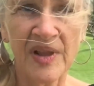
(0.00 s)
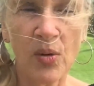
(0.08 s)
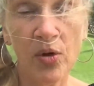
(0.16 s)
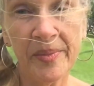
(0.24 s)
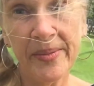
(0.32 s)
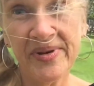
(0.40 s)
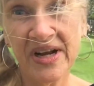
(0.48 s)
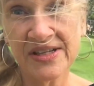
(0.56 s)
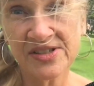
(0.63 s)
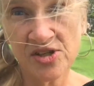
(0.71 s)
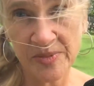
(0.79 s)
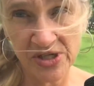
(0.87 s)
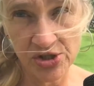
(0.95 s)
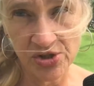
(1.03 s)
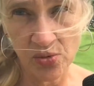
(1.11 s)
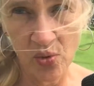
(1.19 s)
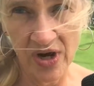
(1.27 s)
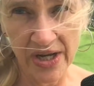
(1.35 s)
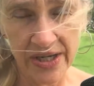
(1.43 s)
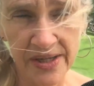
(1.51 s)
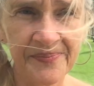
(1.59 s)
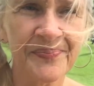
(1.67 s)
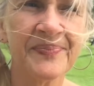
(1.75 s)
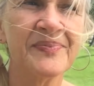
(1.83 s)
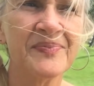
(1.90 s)
well, maybe not so much in Hawaii.
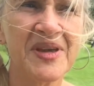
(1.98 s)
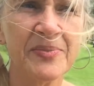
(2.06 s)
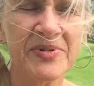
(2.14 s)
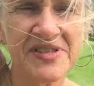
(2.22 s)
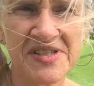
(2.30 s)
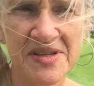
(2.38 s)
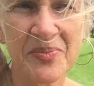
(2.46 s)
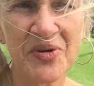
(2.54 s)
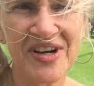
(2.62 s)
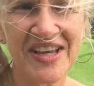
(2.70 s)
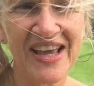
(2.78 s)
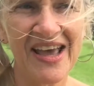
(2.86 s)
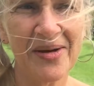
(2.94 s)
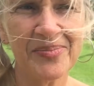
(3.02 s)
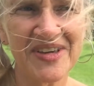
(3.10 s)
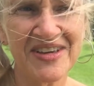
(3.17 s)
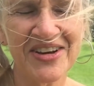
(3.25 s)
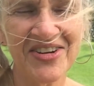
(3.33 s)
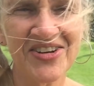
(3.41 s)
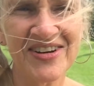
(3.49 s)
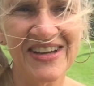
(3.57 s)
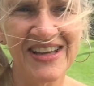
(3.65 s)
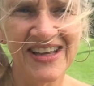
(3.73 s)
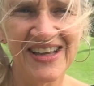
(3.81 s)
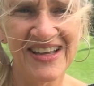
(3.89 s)
People seem pretty happy here
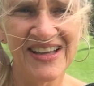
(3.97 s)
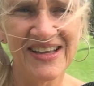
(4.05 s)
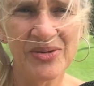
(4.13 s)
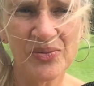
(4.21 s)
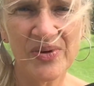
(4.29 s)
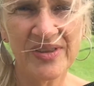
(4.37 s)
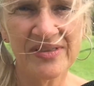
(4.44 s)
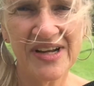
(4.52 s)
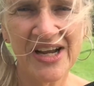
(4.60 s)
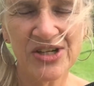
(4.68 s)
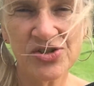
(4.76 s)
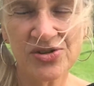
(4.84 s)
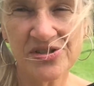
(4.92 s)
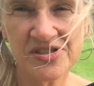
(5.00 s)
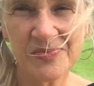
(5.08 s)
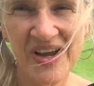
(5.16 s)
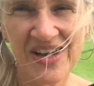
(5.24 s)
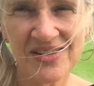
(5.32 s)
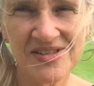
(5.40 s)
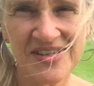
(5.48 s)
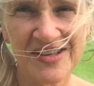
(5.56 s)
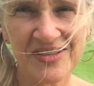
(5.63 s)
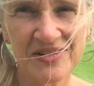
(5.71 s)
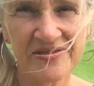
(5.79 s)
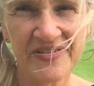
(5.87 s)
with natural smiles
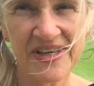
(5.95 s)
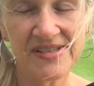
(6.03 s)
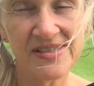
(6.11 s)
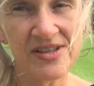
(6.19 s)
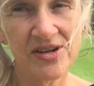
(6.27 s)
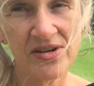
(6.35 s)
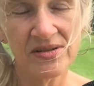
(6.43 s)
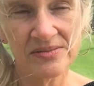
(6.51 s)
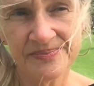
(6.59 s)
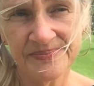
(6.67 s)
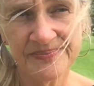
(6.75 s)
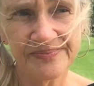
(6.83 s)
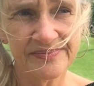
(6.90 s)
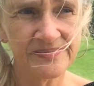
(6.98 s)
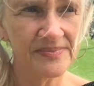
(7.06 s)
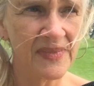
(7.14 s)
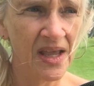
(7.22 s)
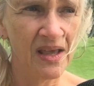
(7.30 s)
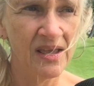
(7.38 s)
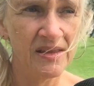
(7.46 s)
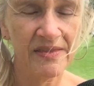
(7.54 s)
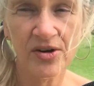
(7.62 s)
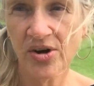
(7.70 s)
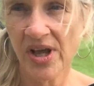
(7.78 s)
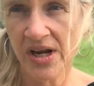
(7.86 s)
on their face, and they're
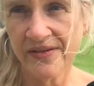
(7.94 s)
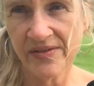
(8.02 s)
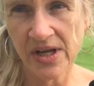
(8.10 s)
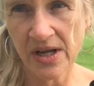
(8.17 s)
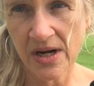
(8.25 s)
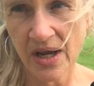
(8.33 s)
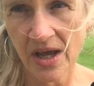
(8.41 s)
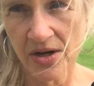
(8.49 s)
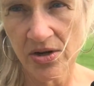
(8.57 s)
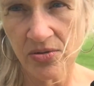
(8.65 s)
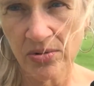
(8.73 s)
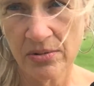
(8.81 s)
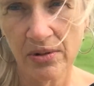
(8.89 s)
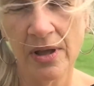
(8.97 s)
not even hitting on you.